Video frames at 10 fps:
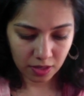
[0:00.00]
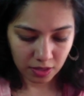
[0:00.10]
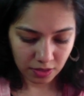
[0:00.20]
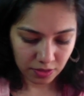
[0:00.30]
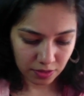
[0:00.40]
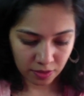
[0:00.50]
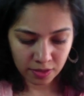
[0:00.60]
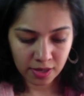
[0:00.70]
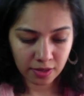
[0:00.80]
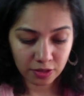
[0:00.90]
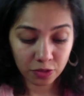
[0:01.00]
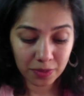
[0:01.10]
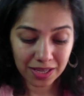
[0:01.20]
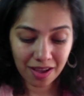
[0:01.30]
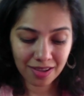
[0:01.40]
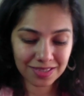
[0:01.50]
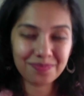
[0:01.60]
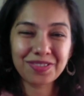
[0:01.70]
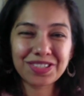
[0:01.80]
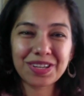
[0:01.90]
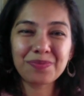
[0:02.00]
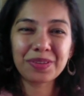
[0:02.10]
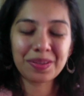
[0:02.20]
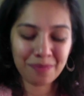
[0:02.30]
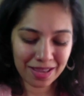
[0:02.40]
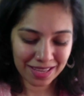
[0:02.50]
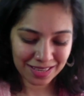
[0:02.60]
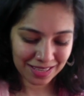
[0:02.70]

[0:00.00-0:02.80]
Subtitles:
Sorry, cards. I'm just going to put them back in.